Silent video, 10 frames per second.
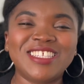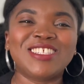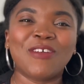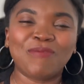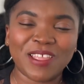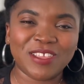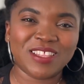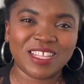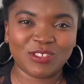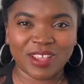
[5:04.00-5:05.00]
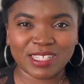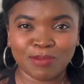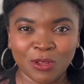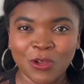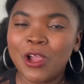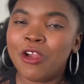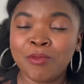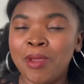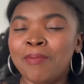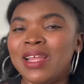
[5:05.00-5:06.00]
is something you need to explore.
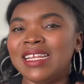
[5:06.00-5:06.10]
Remember,